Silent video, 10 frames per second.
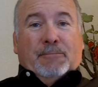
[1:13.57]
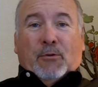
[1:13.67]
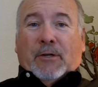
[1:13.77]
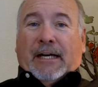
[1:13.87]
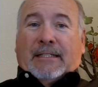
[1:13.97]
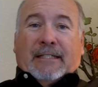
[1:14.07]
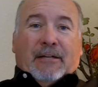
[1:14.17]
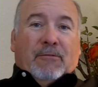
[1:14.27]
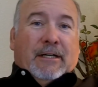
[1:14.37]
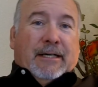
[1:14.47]
boy, I
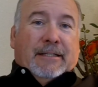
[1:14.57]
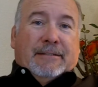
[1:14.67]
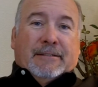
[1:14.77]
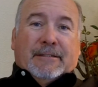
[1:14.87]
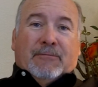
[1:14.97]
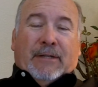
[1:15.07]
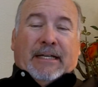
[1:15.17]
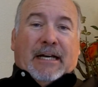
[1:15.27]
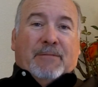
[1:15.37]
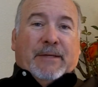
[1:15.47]
tell you what, we
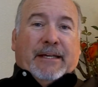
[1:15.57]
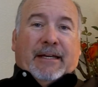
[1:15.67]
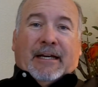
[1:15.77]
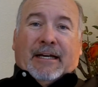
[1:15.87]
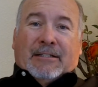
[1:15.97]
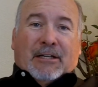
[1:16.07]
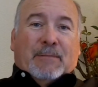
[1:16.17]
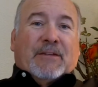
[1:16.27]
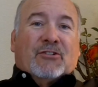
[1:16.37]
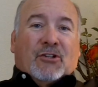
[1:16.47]
got to be, I talk
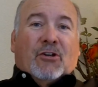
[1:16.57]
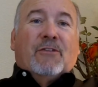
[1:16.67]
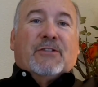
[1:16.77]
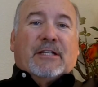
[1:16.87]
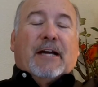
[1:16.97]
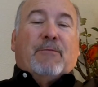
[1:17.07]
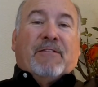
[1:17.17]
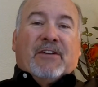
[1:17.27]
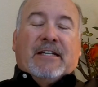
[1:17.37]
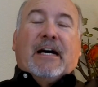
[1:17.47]
about this all the time,
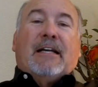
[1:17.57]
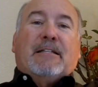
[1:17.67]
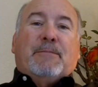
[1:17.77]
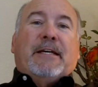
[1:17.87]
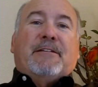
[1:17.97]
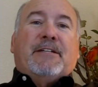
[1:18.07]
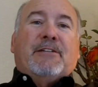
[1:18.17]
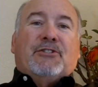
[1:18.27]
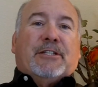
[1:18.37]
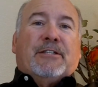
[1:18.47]
we've got to pay
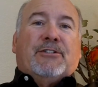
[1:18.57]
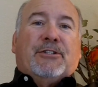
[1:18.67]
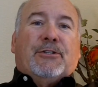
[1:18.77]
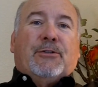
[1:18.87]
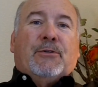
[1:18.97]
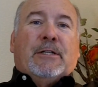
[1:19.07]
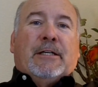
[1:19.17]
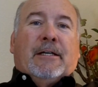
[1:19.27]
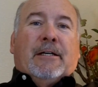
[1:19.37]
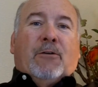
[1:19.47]
attention to
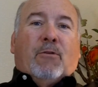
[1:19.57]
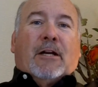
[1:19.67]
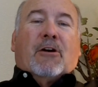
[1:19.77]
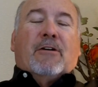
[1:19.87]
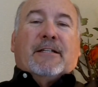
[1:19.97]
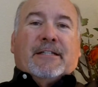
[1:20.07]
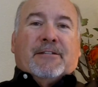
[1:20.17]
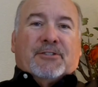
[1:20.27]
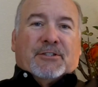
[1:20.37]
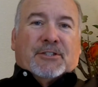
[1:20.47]
what our
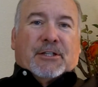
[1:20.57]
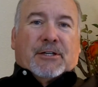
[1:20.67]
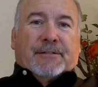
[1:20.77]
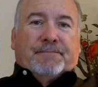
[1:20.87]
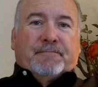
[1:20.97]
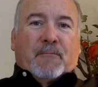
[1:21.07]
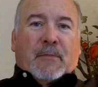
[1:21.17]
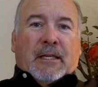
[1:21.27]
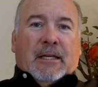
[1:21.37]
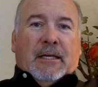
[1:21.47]
intentions are.
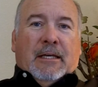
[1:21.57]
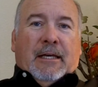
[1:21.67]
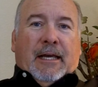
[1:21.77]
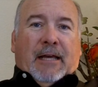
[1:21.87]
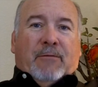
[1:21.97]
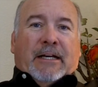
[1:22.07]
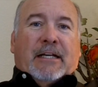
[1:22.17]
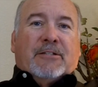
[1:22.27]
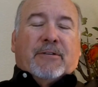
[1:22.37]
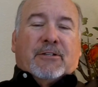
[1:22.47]
And we
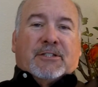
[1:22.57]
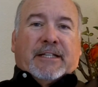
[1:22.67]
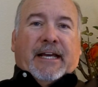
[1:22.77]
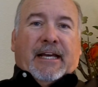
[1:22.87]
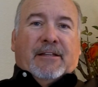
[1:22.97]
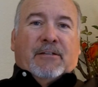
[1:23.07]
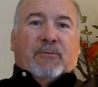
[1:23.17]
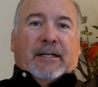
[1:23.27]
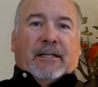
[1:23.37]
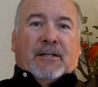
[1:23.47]
got to understand that
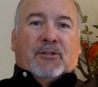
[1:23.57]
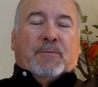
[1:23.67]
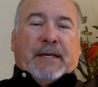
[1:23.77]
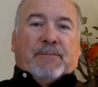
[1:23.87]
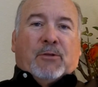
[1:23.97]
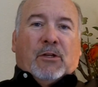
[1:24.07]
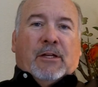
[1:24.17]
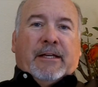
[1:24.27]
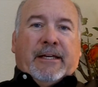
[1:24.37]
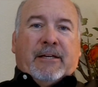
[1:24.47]
when other
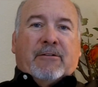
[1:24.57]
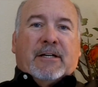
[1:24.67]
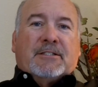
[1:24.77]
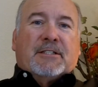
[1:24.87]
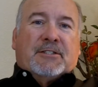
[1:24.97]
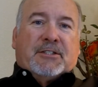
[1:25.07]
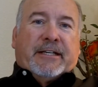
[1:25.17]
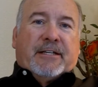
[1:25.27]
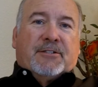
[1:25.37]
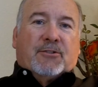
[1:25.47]
people hear us,
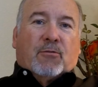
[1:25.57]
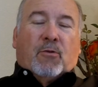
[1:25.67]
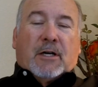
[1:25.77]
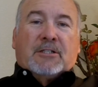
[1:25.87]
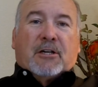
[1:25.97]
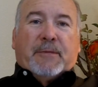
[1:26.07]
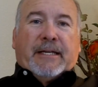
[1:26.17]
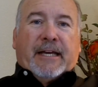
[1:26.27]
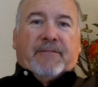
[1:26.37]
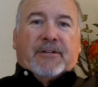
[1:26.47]
see us, or watch our
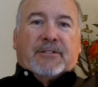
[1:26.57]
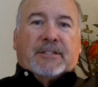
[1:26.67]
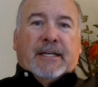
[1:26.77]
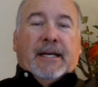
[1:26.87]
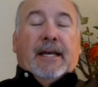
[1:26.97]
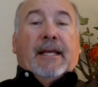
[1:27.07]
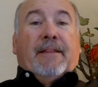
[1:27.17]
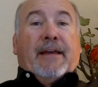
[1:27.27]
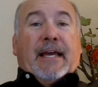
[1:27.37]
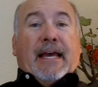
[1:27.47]
behaviors,
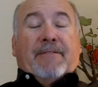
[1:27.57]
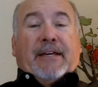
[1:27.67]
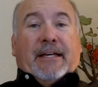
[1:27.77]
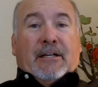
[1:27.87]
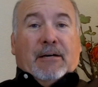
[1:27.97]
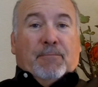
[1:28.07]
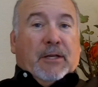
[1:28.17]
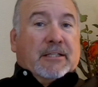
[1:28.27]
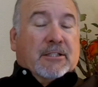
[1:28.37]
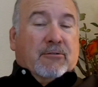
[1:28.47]
they have a
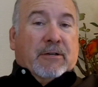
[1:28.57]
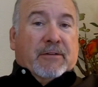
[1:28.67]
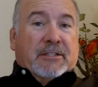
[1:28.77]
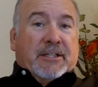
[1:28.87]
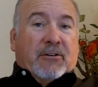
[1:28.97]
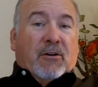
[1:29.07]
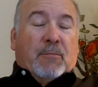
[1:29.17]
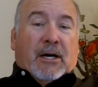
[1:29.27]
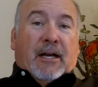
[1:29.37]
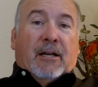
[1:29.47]
complex equivalency or a
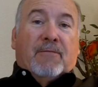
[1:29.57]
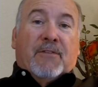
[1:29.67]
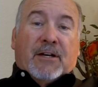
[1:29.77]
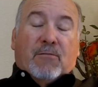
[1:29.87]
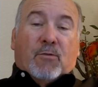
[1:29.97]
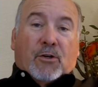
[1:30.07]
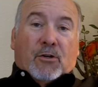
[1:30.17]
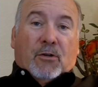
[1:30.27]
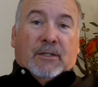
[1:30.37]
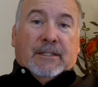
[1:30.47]
model of their
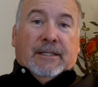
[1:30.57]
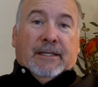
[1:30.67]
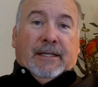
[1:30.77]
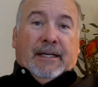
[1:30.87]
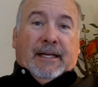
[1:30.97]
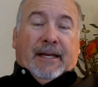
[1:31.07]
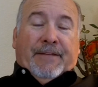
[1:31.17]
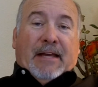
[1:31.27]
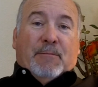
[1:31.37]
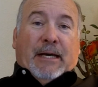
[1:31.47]
world,
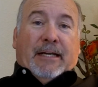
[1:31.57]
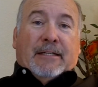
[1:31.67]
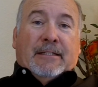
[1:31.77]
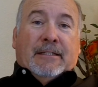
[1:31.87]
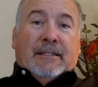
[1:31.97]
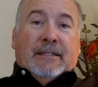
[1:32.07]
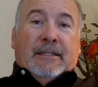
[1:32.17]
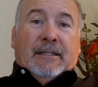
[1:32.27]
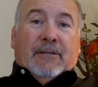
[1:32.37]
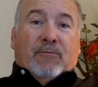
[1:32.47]
and that might
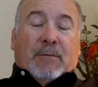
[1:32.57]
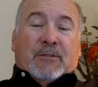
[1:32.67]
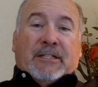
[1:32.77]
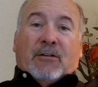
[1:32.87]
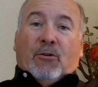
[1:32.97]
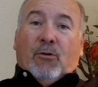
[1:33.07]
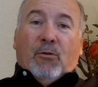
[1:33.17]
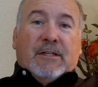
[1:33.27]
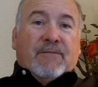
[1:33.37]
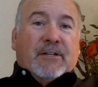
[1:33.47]
represent a
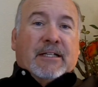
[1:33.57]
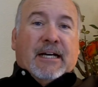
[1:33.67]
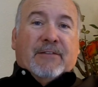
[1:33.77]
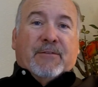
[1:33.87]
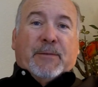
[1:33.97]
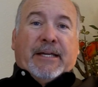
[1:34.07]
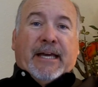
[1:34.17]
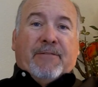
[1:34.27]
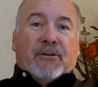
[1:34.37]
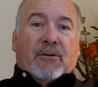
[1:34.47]
whole different kind of a
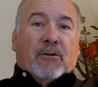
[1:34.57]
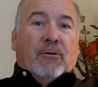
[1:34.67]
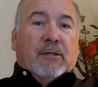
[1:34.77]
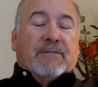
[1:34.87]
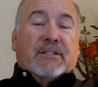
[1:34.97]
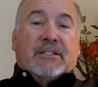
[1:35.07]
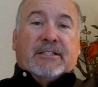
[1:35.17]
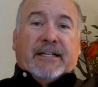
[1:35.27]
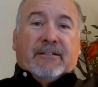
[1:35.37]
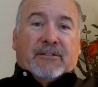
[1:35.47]
behavior or a whole different
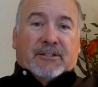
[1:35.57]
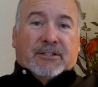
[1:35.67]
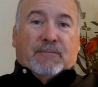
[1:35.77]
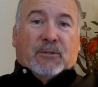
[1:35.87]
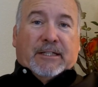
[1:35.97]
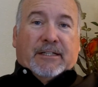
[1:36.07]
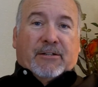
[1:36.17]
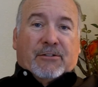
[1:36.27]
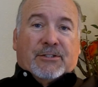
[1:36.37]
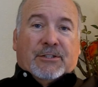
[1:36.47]
signal to someone
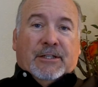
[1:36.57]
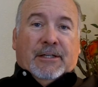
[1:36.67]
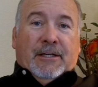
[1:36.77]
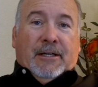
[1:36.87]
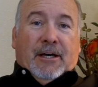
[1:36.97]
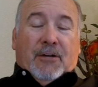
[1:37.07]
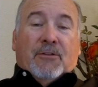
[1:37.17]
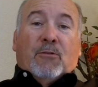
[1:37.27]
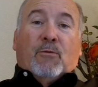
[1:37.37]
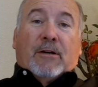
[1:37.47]
else
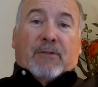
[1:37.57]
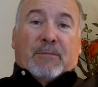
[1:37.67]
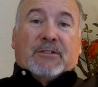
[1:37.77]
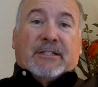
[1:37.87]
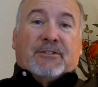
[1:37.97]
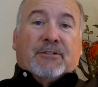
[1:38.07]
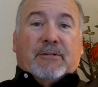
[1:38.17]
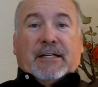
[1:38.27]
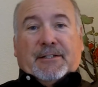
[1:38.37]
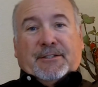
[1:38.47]
other than what it represents
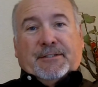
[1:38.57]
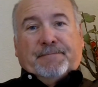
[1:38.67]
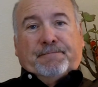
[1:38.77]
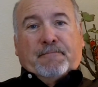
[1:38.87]
to us.